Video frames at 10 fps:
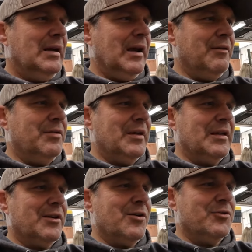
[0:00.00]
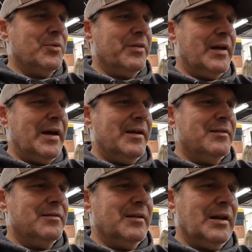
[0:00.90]
everything that goes with that.
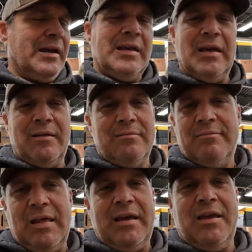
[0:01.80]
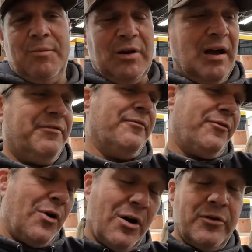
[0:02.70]
and I can't thank him enough. And
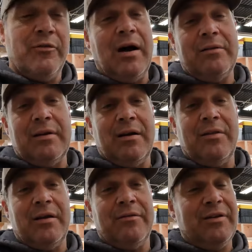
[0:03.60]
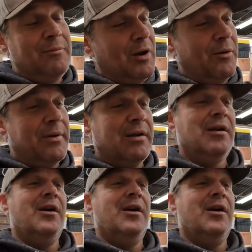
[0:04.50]
for all you out there that have emailed me,